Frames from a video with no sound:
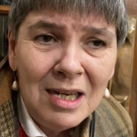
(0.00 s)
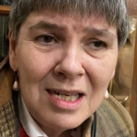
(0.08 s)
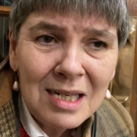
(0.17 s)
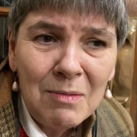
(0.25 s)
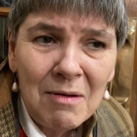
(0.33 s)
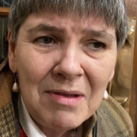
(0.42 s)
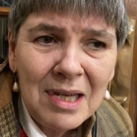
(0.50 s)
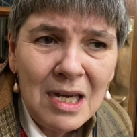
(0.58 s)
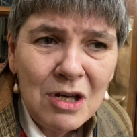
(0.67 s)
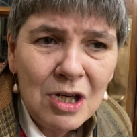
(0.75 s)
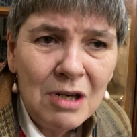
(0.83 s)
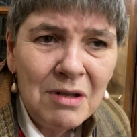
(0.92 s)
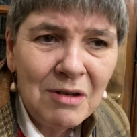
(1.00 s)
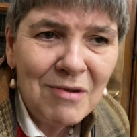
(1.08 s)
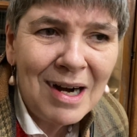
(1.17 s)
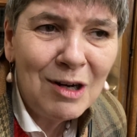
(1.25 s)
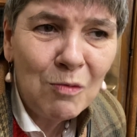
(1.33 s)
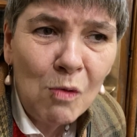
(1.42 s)
some of the issues
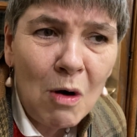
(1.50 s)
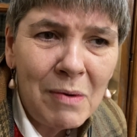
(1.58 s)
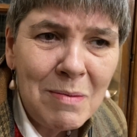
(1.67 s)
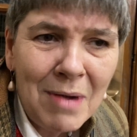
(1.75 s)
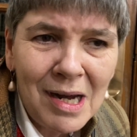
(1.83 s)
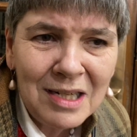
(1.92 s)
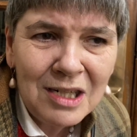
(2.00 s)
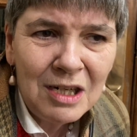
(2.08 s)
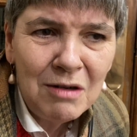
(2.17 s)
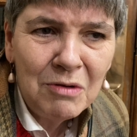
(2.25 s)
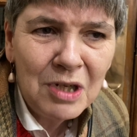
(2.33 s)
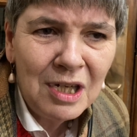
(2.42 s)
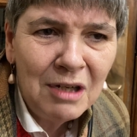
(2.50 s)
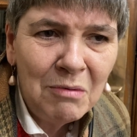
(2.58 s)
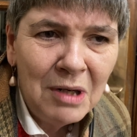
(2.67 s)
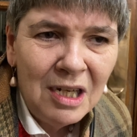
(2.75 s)
around what we might do to